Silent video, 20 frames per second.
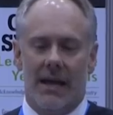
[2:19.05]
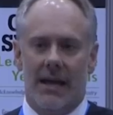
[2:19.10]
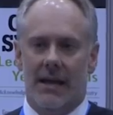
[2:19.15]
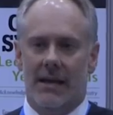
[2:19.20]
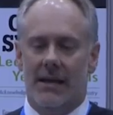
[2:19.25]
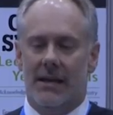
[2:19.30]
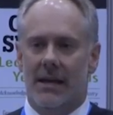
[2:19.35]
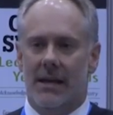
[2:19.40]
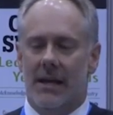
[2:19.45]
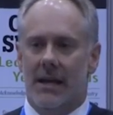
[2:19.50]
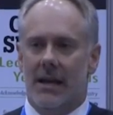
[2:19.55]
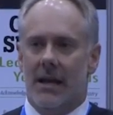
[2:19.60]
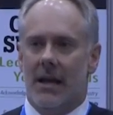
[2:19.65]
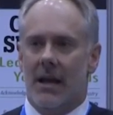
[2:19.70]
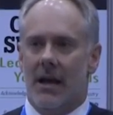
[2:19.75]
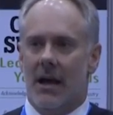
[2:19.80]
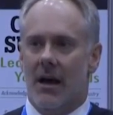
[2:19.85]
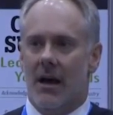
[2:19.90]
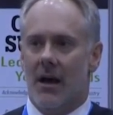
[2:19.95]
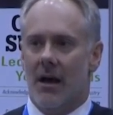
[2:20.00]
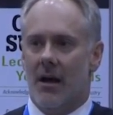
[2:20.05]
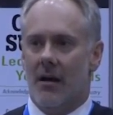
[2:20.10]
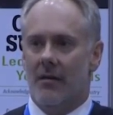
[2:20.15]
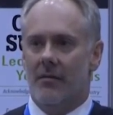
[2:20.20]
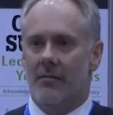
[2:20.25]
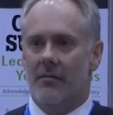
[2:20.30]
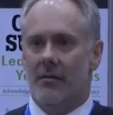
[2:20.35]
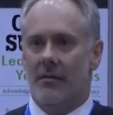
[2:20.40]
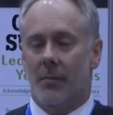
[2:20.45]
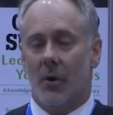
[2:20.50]
And
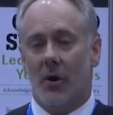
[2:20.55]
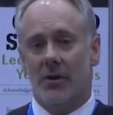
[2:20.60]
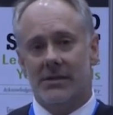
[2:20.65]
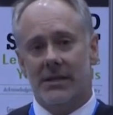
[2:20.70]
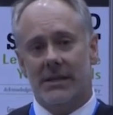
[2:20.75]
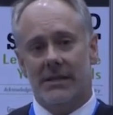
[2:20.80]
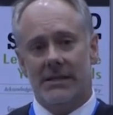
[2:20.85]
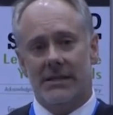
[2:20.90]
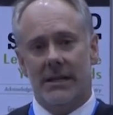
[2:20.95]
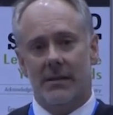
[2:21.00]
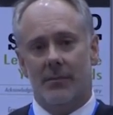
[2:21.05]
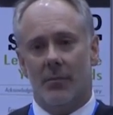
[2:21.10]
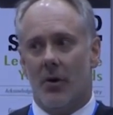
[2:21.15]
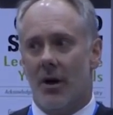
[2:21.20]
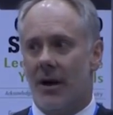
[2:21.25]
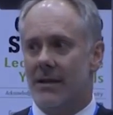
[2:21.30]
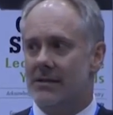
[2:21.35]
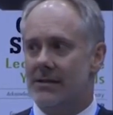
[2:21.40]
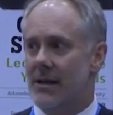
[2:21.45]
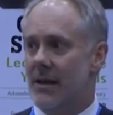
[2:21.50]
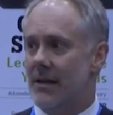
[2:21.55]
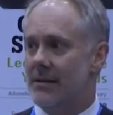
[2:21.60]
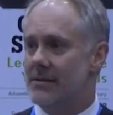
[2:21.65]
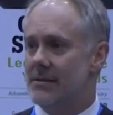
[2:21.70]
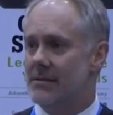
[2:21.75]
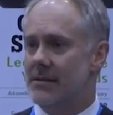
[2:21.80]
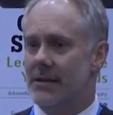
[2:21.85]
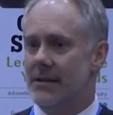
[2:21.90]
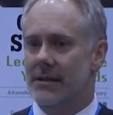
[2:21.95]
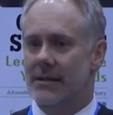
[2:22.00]
the Part 16
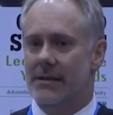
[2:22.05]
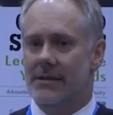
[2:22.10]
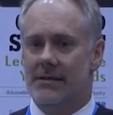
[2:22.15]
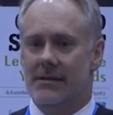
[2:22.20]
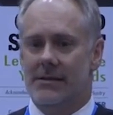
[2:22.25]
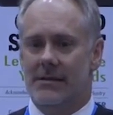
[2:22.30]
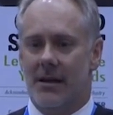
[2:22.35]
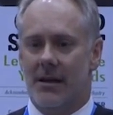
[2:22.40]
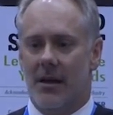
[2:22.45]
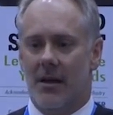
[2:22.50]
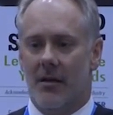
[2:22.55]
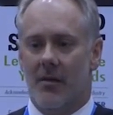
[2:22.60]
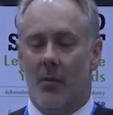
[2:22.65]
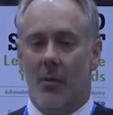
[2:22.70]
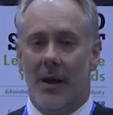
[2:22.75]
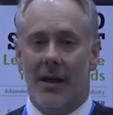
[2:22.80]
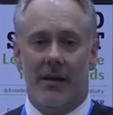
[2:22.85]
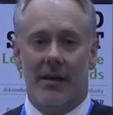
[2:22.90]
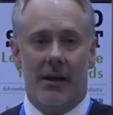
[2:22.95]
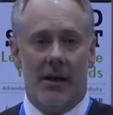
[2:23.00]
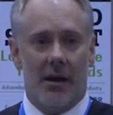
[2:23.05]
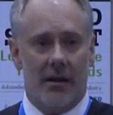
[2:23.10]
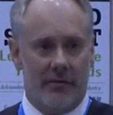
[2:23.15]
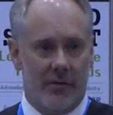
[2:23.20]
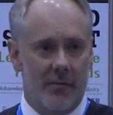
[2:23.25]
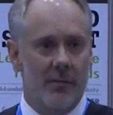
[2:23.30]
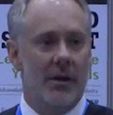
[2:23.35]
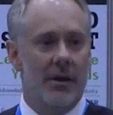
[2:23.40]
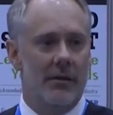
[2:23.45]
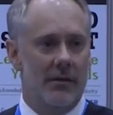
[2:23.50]
process is the way
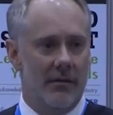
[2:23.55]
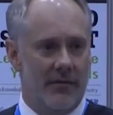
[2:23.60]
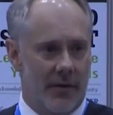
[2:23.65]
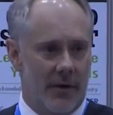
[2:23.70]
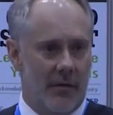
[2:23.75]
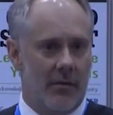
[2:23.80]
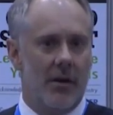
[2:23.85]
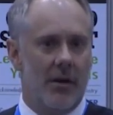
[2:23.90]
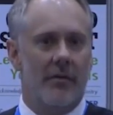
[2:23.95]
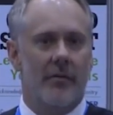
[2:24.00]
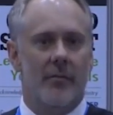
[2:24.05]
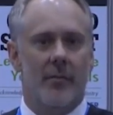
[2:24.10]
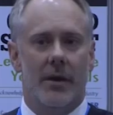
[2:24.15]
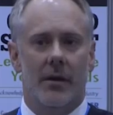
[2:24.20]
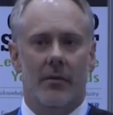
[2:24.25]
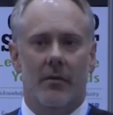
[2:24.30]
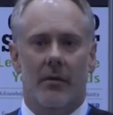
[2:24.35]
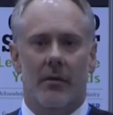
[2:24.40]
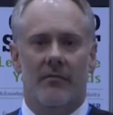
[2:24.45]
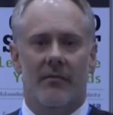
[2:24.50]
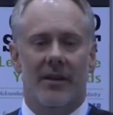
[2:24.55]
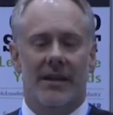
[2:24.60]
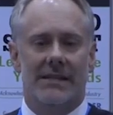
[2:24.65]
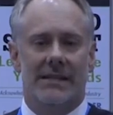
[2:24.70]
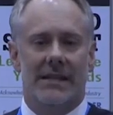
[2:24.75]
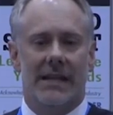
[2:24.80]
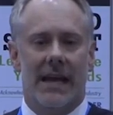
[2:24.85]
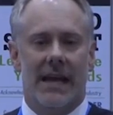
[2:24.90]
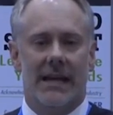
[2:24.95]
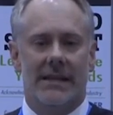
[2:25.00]
the federal government,
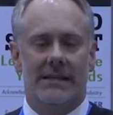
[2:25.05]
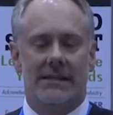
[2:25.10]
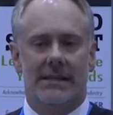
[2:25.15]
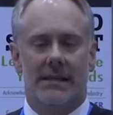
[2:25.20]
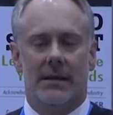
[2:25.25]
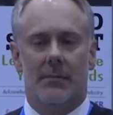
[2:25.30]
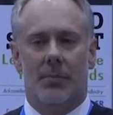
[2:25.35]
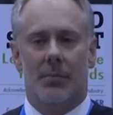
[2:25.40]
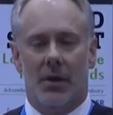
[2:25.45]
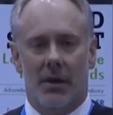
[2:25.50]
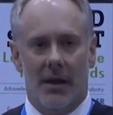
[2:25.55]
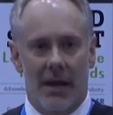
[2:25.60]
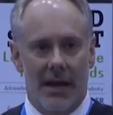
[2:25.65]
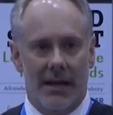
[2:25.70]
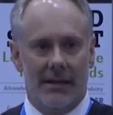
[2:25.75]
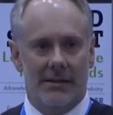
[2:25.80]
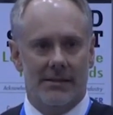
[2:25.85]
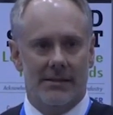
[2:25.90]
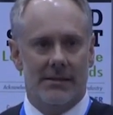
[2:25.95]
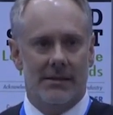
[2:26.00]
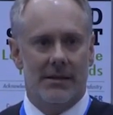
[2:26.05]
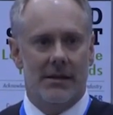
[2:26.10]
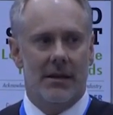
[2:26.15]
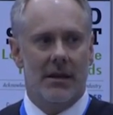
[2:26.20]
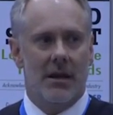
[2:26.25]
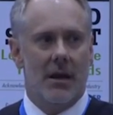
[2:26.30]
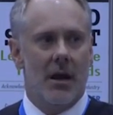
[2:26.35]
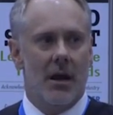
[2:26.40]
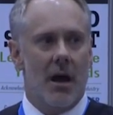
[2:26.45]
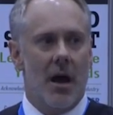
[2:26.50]
investigates complaints
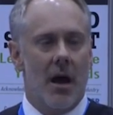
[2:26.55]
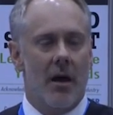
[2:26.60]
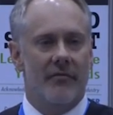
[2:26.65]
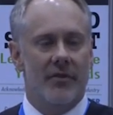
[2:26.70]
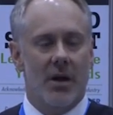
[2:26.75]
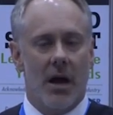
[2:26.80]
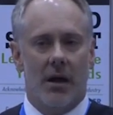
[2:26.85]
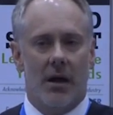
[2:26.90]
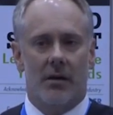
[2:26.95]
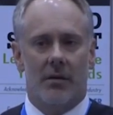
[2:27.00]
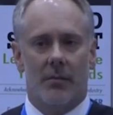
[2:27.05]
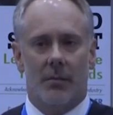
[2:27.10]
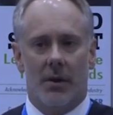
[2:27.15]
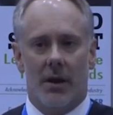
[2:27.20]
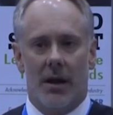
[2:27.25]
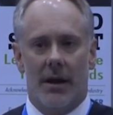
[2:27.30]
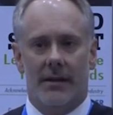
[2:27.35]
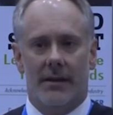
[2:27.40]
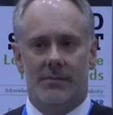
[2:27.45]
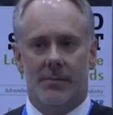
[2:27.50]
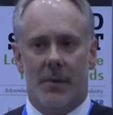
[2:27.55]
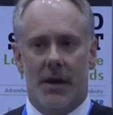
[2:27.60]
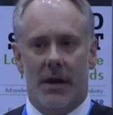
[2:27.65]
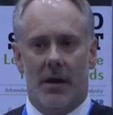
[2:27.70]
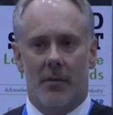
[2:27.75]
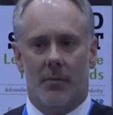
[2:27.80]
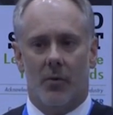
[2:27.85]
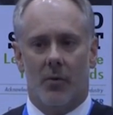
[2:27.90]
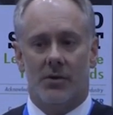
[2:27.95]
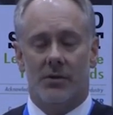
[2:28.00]
of non-compliance by
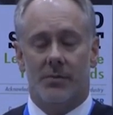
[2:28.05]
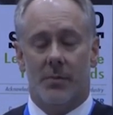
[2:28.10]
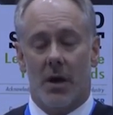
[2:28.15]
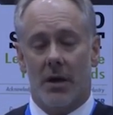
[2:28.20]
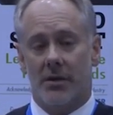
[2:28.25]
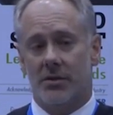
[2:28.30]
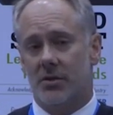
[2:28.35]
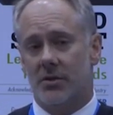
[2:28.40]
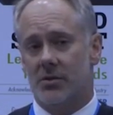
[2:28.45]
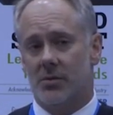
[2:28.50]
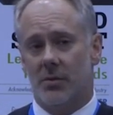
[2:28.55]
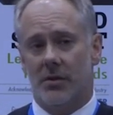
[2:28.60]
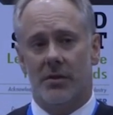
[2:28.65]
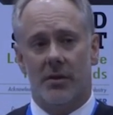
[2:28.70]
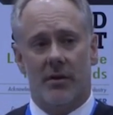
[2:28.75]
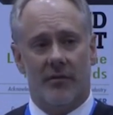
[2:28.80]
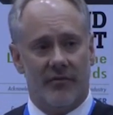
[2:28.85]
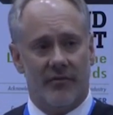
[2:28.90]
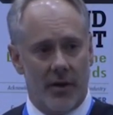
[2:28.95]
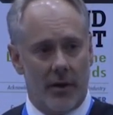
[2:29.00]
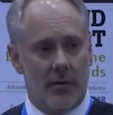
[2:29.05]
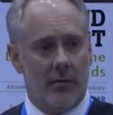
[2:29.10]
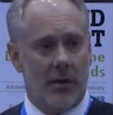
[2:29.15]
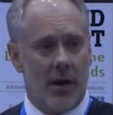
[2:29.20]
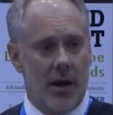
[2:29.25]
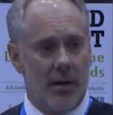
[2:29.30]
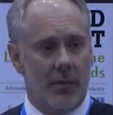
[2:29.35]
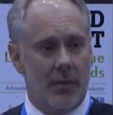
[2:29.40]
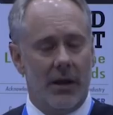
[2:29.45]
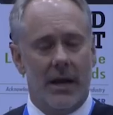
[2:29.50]
airport sponsors with their
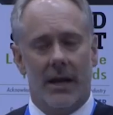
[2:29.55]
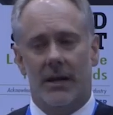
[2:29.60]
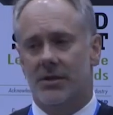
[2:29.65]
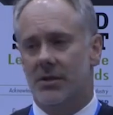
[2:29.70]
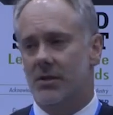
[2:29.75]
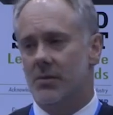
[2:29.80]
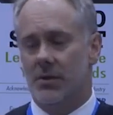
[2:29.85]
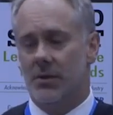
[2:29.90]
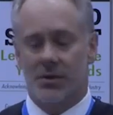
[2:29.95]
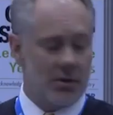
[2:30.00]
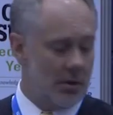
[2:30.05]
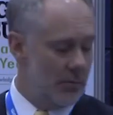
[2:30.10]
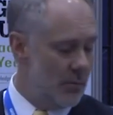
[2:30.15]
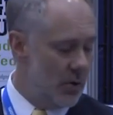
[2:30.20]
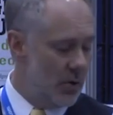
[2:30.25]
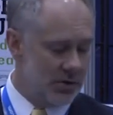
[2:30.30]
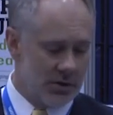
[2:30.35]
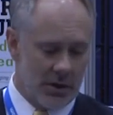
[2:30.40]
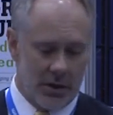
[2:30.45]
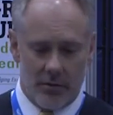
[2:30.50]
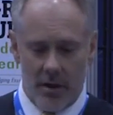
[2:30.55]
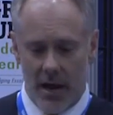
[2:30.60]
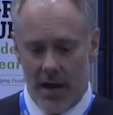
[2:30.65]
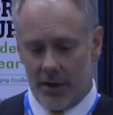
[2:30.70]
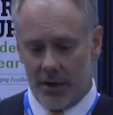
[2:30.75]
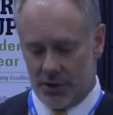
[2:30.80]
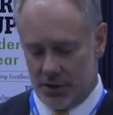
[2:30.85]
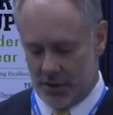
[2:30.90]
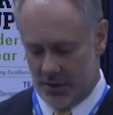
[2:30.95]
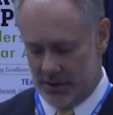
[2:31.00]
federal obligations, which are mostly grant
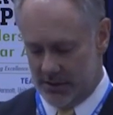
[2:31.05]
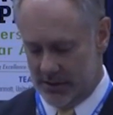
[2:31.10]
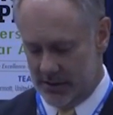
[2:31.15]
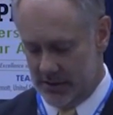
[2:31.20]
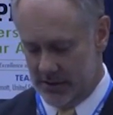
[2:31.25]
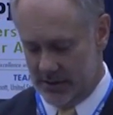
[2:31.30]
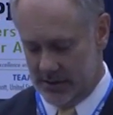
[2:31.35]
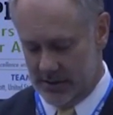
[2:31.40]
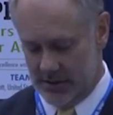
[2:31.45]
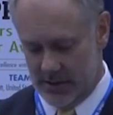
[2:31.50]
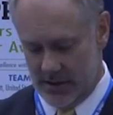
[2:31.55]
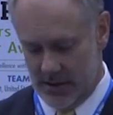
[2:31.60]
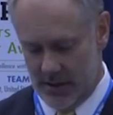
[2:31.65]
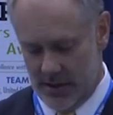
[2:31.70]
assurances.